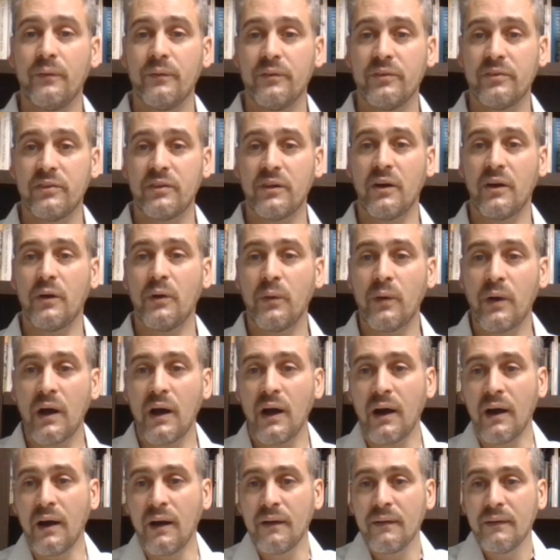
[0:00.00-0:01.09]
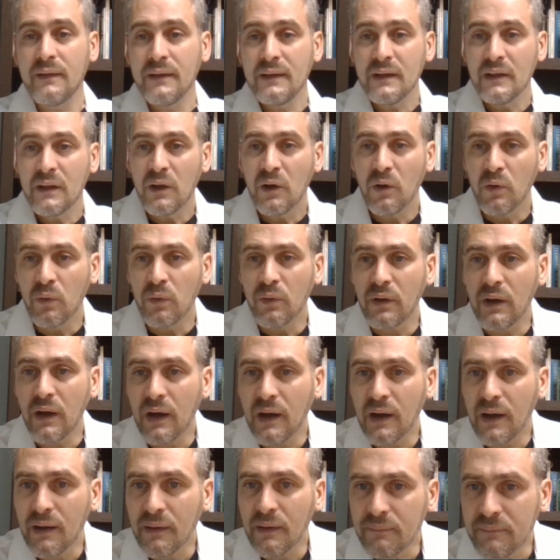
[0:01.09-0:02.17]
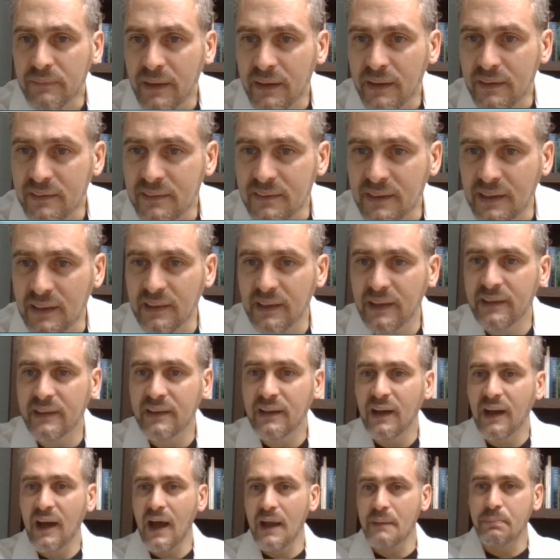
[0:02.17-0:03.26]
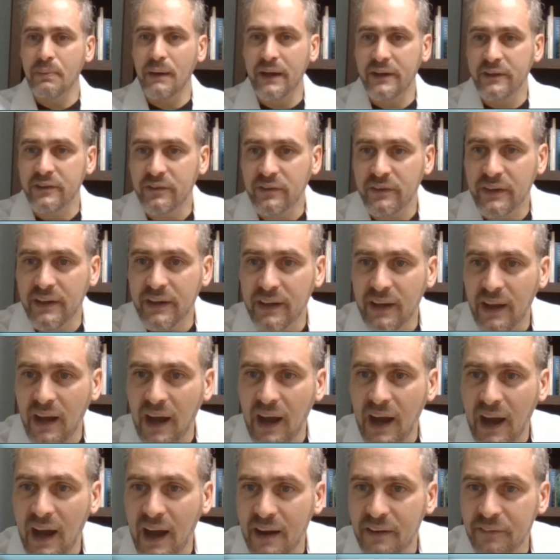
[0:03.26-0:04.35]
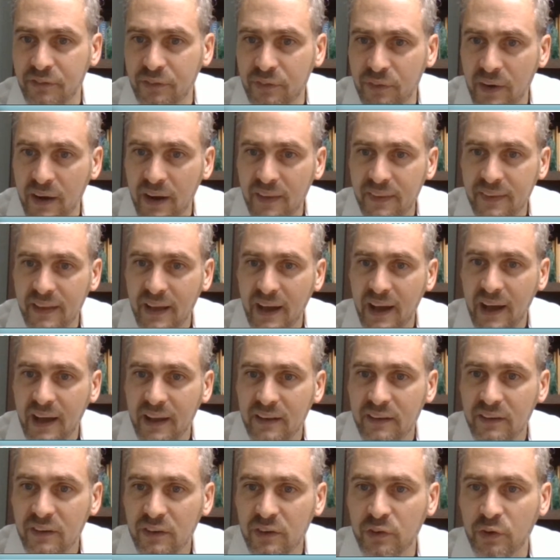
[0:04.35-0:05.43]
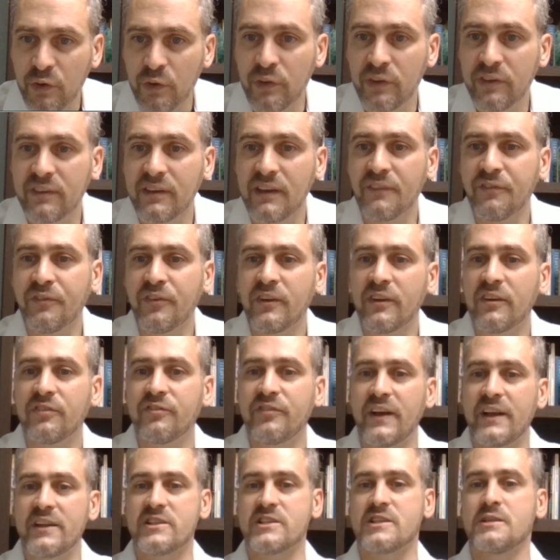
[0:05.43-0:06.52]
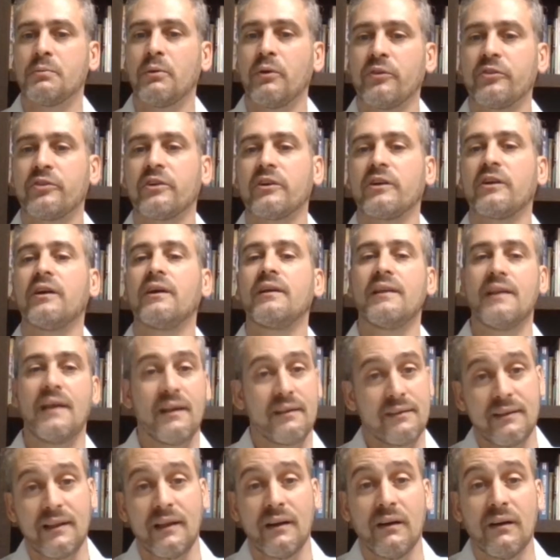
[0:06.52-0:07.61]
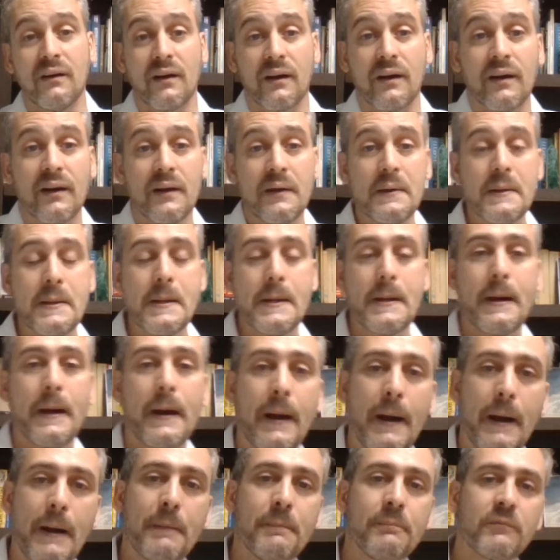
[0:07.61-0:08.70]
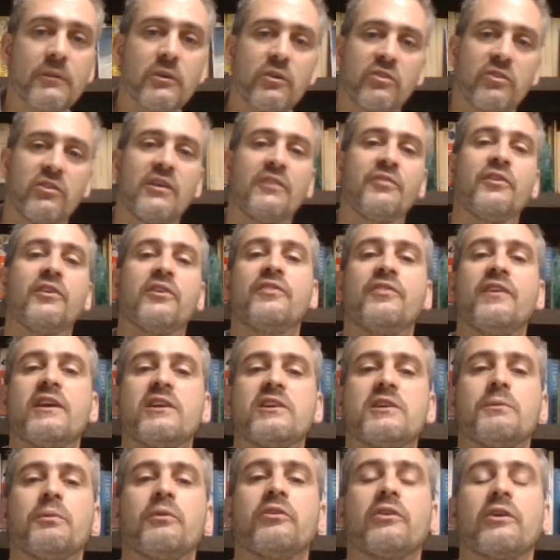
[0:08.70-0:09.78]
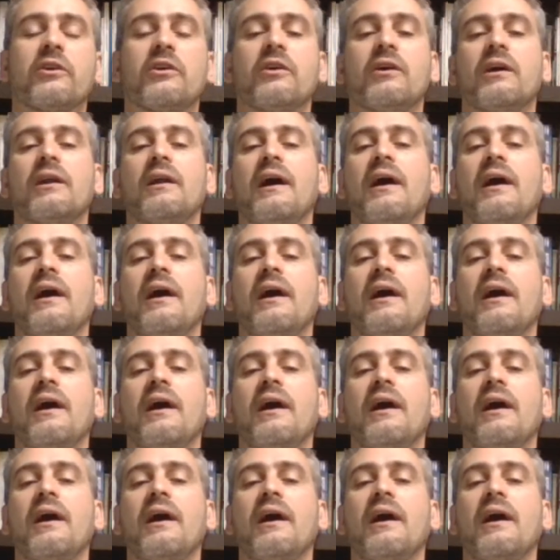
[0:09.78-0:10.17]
So let's see, Linda, High Pine Tree. I've read that cruciferous vegetables are good. Yes, they are. Cruciferous vegetables are good.